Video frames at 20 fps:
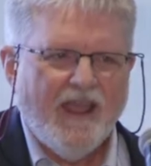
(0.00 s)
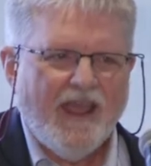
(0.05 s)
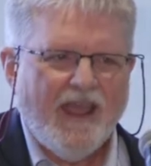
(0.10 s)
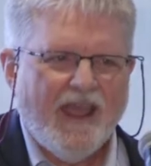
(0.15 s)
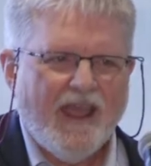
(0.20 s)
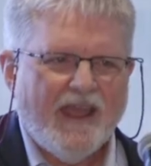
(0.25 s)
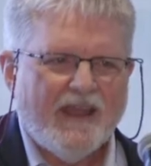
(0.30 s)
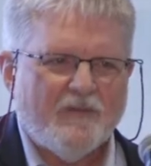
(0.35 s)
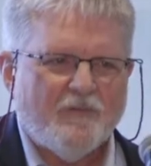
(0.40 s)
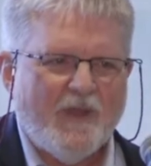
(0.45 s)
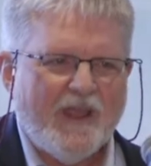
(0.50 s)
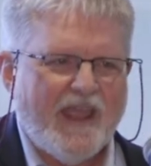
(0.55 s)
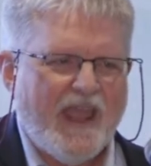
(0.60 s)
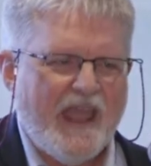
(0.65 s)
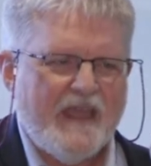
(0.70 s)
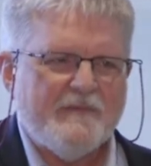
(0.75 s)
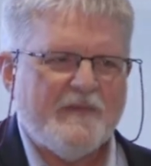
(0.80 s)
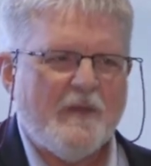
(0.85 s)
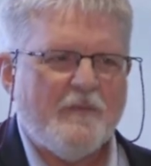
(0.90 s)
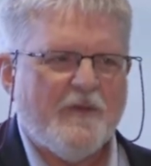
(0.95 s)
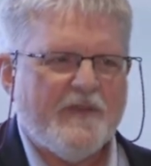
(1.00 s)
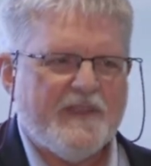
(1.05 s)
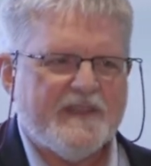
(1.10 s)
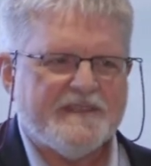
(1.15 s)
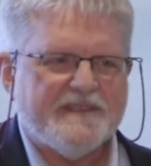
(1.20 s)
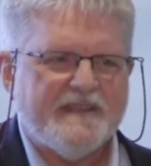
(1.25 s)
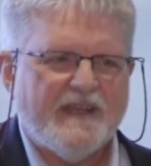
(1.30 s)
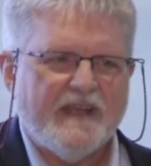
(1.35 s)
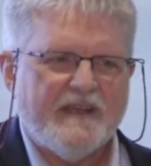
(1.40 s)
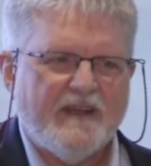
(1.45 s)
And we came up with a
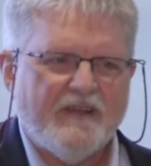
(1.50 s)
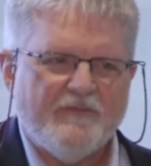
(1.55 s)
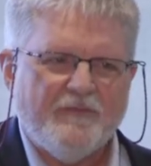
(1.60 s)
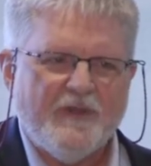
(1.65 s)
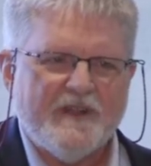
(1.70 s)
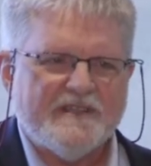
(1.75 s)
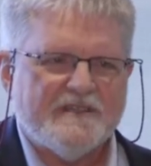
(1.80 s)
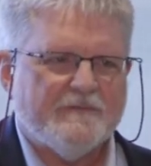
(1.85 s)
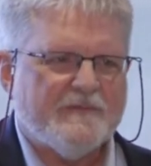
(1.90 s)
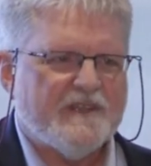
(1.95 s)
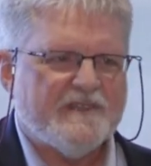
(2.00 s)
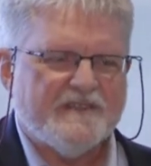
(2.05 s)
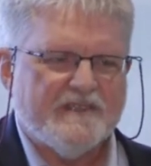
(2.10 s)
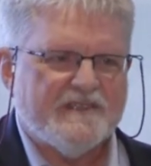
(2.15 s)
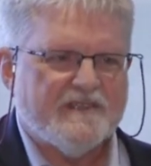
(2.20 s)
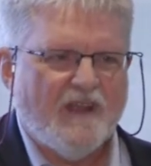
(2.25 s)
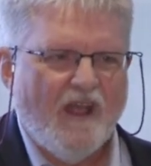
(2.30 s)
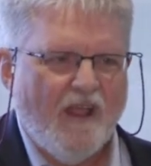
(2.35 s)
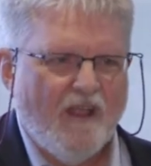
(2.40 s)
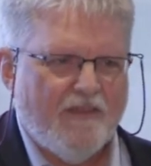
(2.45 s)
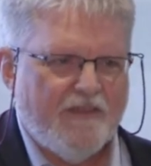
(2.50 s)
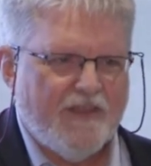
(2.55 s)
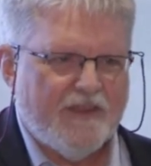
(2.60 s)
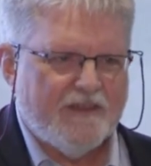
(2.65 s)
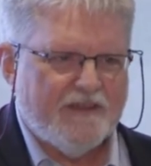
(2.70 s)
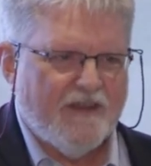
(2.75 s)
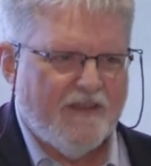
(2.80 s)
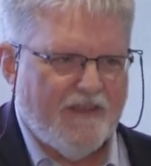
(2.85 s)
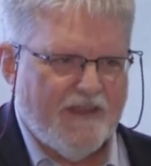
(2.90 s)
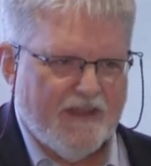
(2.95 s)
set of principles. It's called
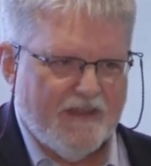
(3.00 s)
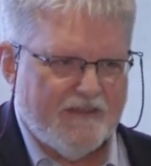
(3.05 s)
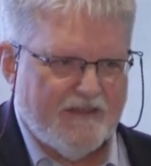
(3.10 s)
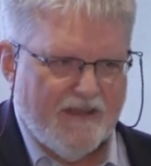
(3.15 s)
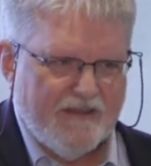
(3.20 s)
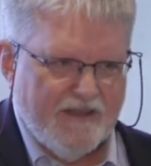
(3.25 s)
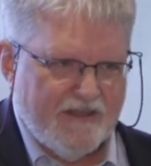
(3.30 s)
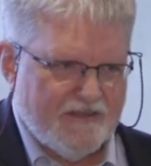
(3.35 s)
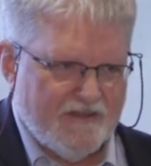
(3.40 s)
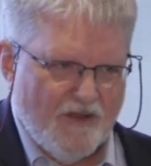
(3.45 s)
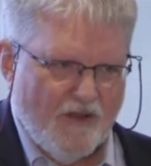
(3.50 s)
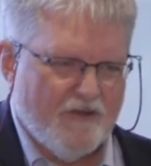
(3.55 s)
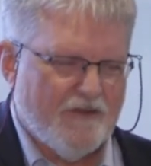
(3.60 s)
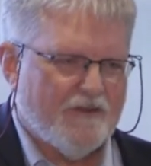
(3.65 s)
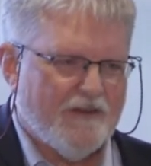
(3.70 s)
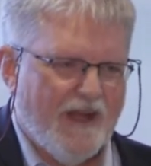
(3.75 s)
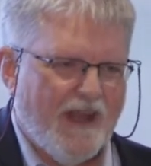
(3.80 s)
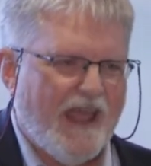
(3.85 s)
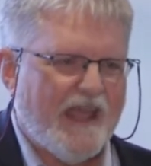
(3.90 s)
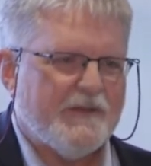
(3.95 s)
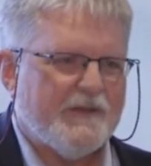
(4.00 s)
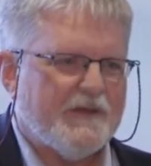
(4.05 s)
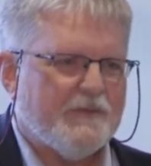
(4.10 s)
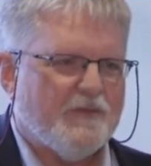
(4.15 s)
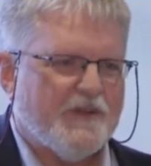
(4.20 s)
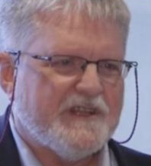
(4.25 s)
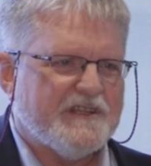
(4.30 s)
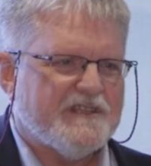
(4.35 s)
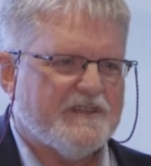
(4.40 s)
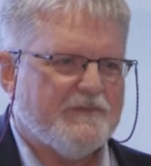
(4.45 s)
the, the, the donor alignment
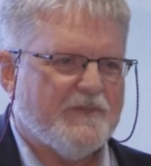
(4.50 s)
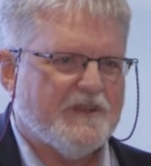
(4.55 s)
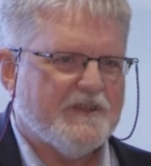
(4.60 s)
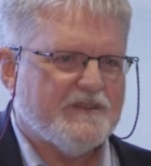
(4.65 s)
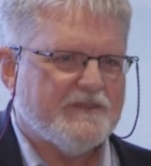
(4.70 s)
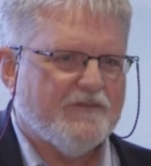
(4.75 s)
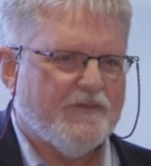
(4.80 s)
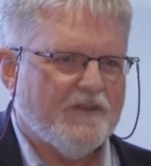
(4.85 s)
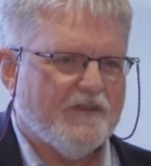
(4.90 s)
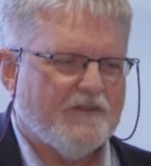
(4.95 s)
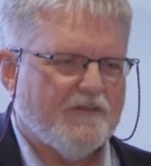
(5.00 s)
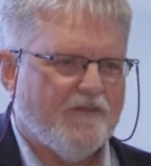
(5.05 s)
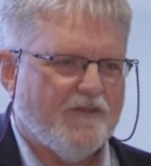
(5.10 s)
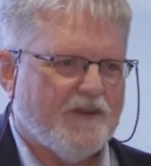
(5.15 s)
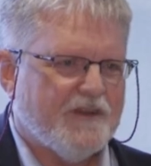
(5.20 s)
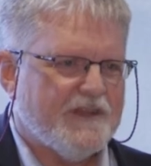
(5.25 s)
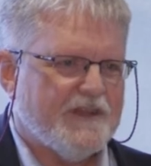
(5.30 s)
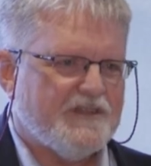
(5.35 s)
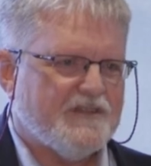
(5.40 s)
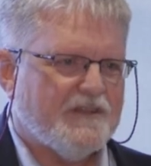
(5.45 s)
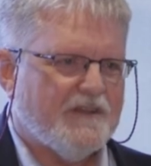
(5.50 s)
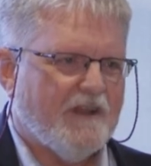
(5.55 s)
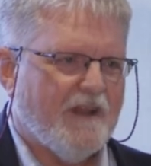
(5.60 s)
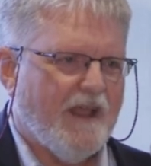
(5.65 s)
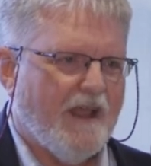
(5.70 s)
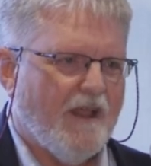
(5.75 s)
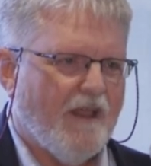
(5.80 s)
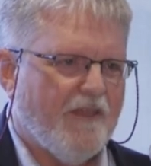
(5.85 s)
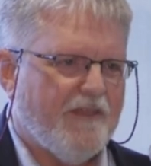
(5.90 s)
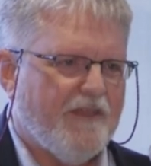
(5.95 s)
principles for, for digital
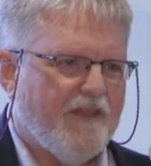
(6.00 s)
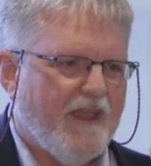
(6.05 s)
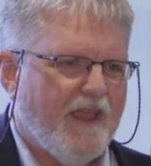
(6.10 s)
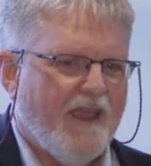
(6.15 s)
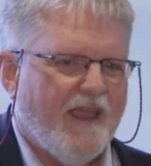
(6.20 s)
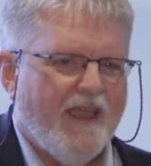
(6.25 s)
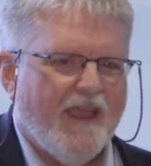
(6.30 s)
health.